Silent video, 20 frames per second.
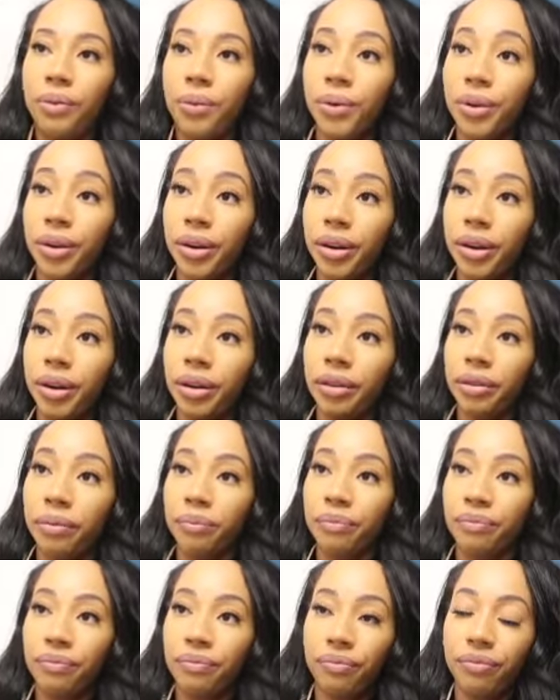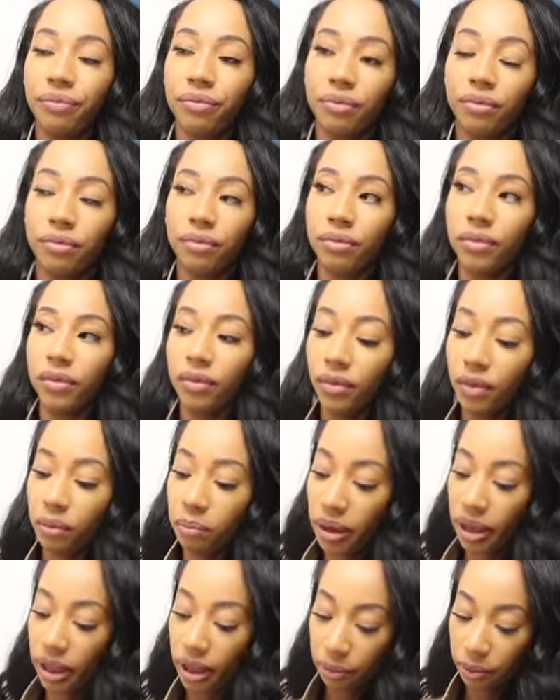for
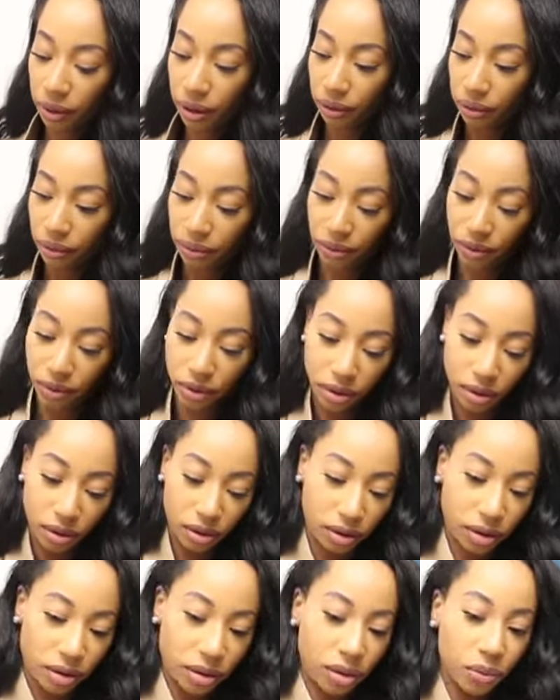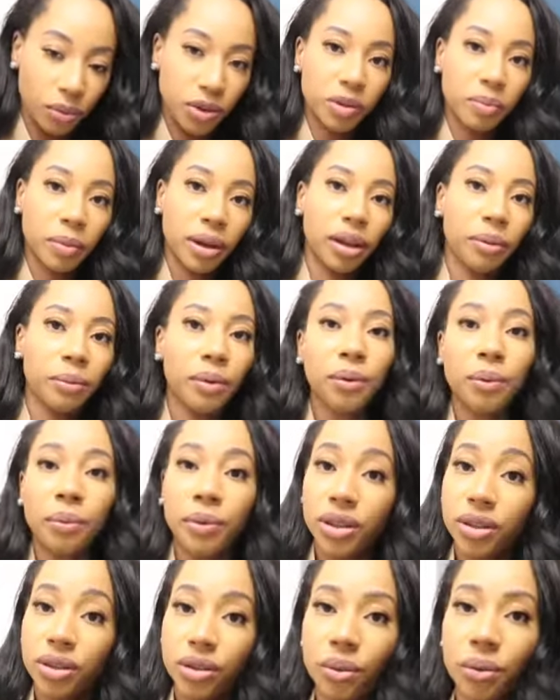Miami. Which Miami will
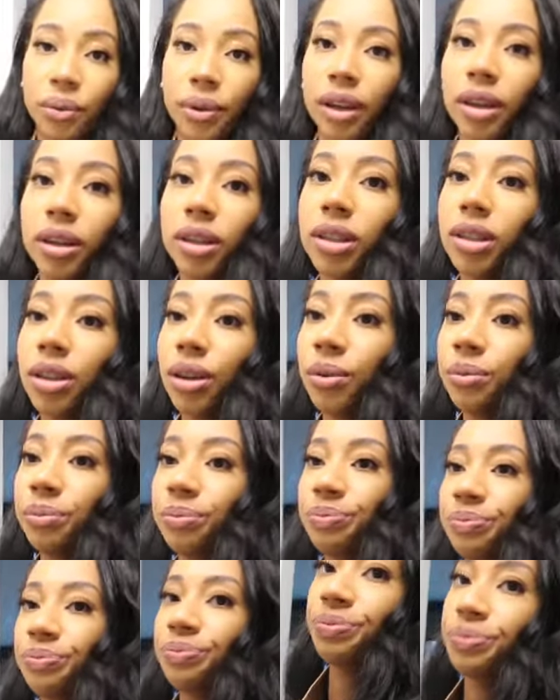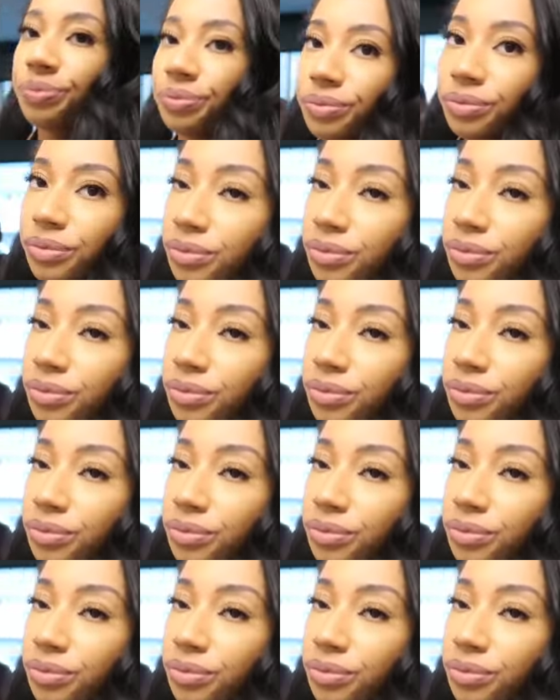be so quick, so. It's